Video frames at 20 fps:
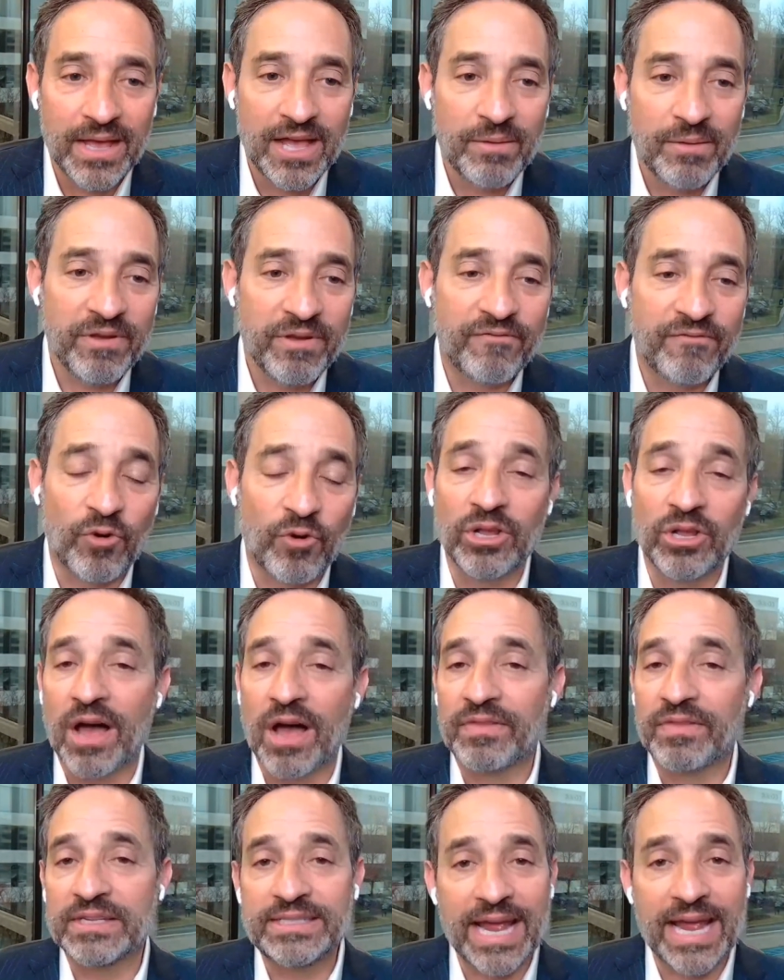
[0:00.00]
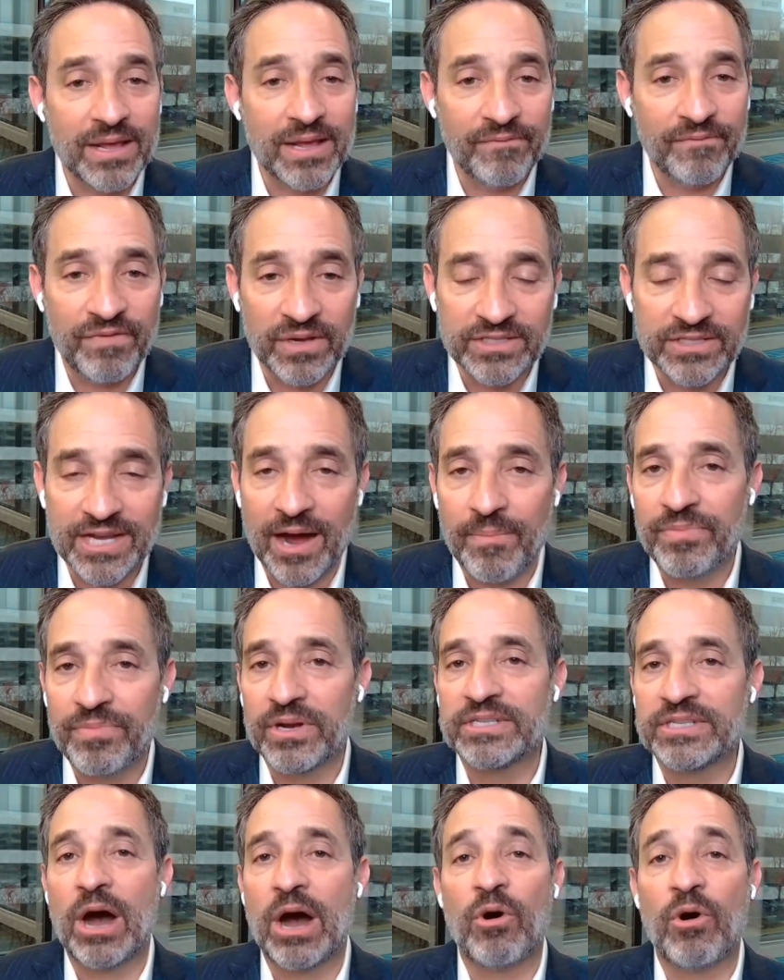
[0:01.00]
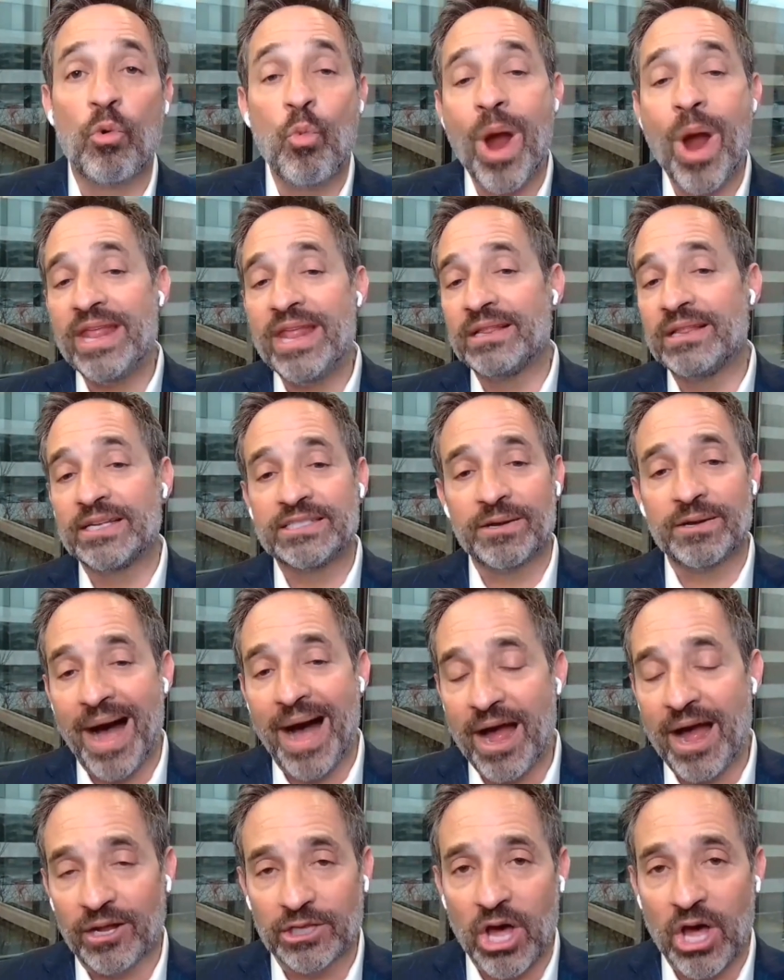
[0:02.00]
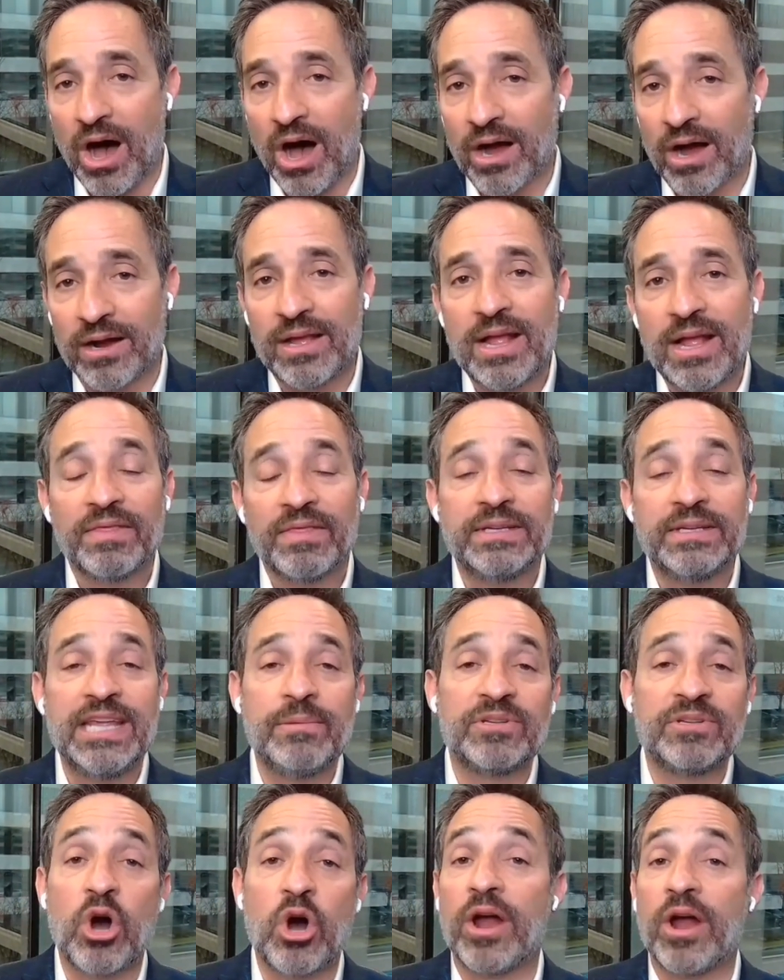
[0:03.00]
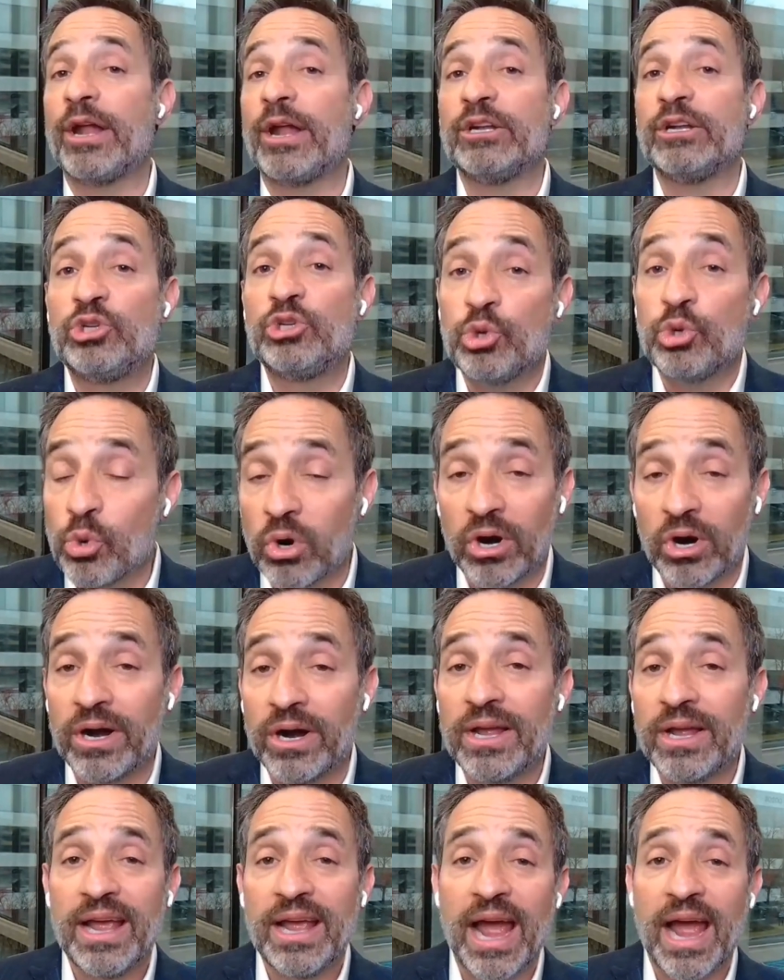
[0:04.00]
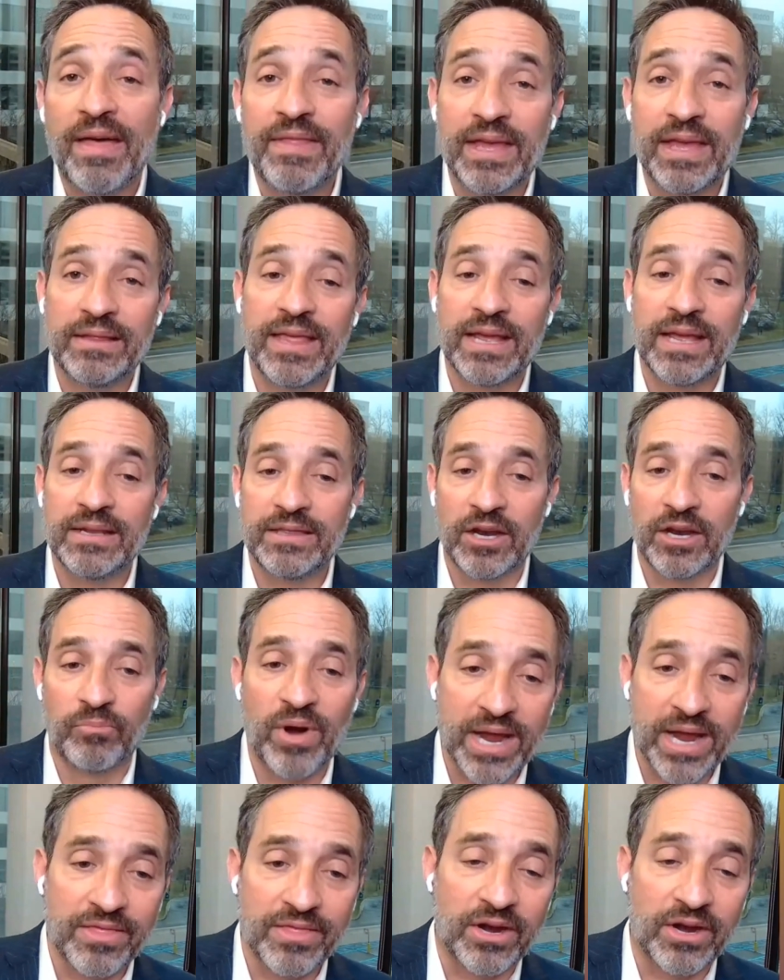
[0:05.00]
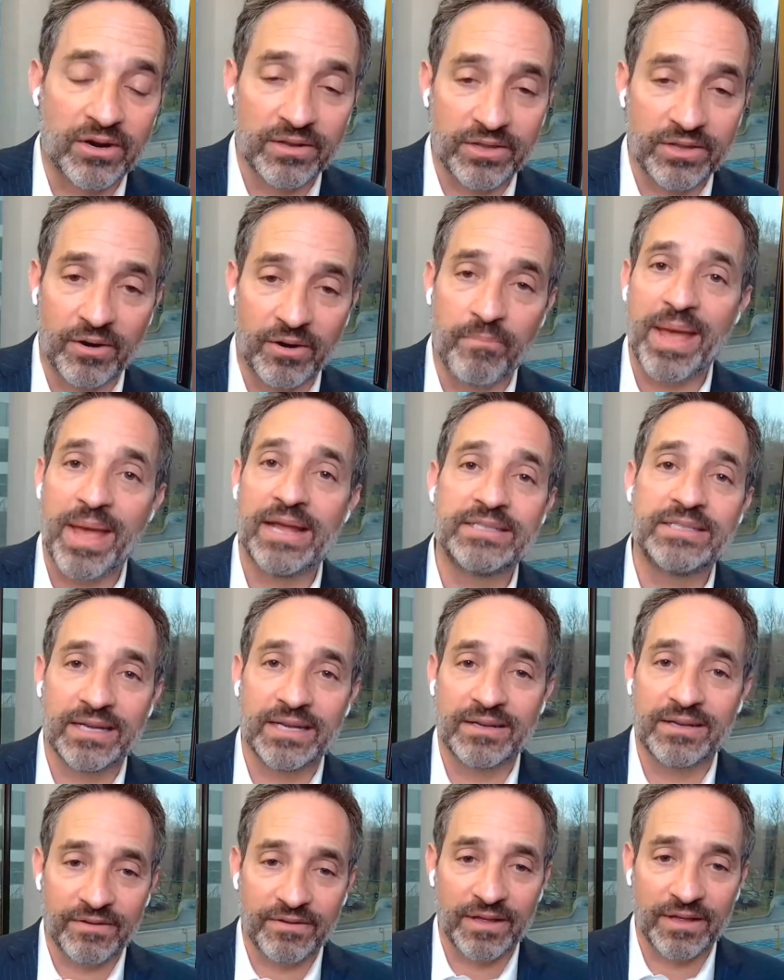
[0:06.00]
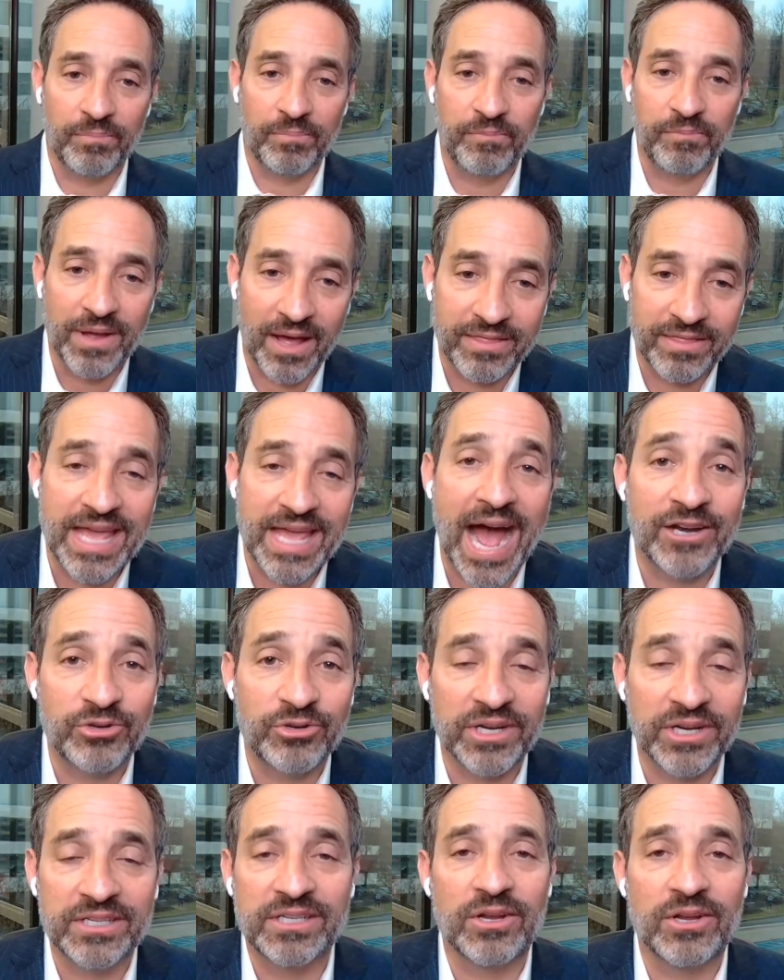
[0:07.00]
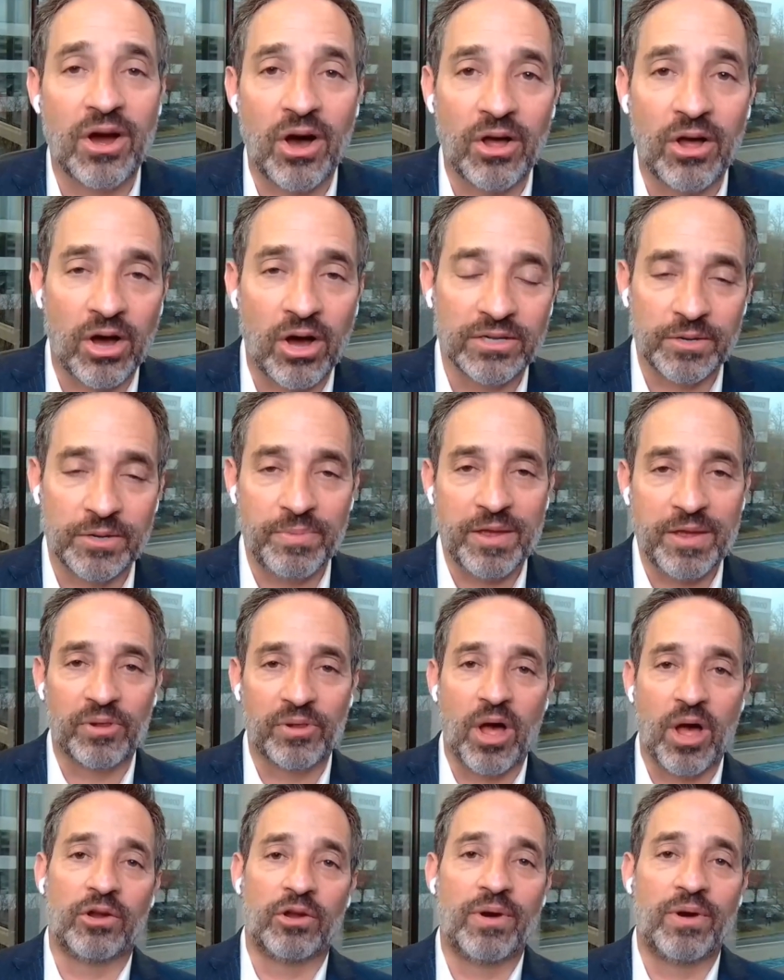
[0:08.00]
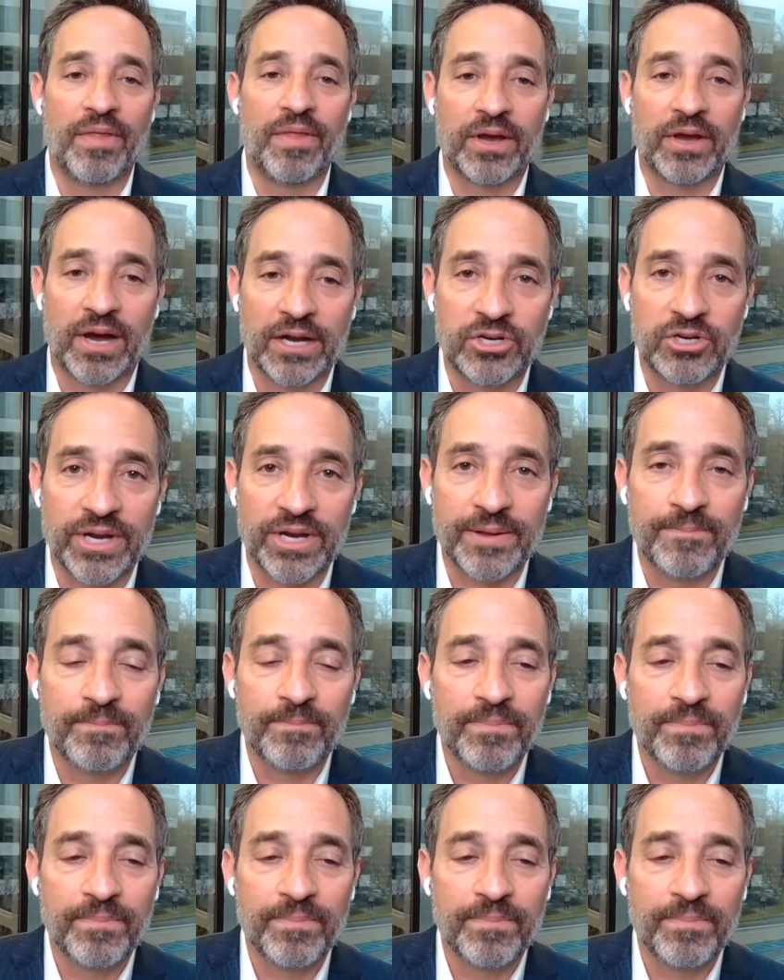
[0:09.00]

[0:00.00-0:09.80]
Before long, the stadium fills up. There's now a waiting list a mile long. The team has gone on tour, and they're bringing their amazing theatrics to people all around the country.